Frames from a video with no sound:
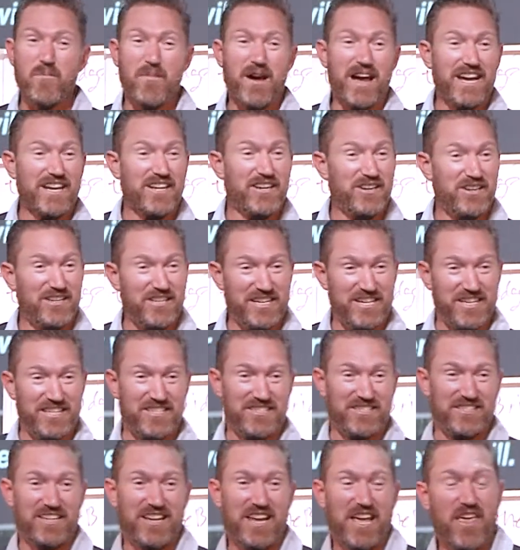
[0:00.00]
my
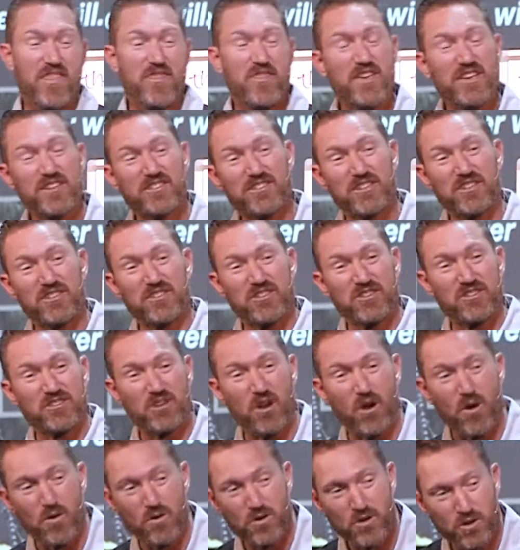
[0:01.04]
goodness, this is
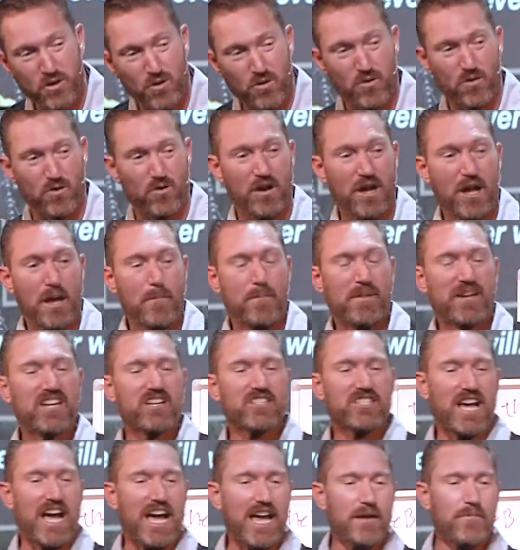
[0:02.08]
so cool
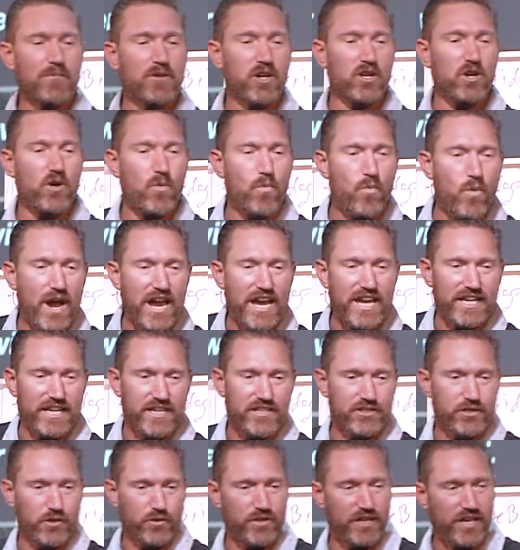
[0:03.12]
because I am going to wait
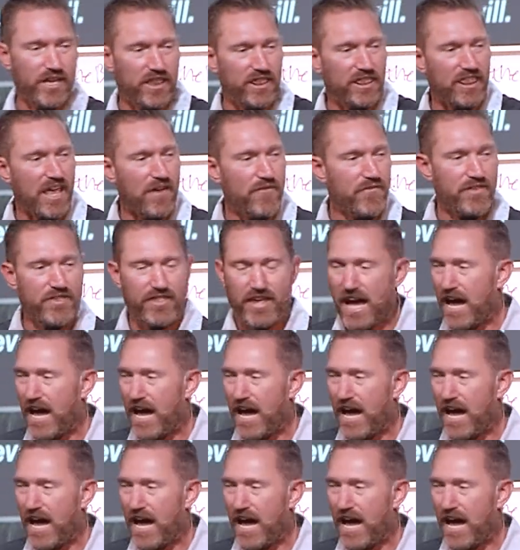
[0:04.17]
until the 11th